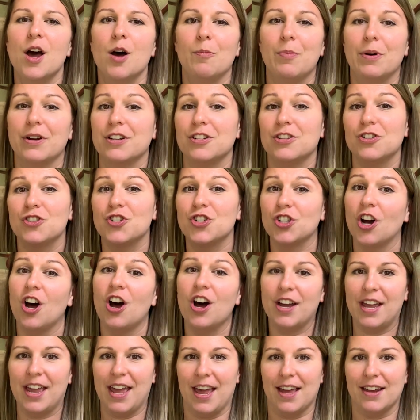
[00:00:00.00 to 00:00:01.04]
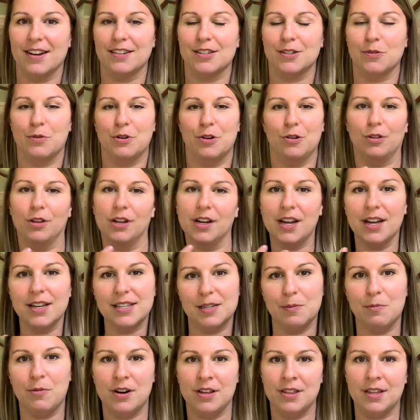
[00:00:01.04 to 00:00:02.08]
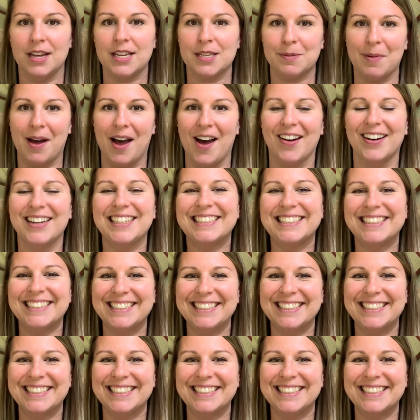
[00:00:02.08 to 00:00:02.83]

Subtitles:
but his jaw can't. So when you look at someone and they smile,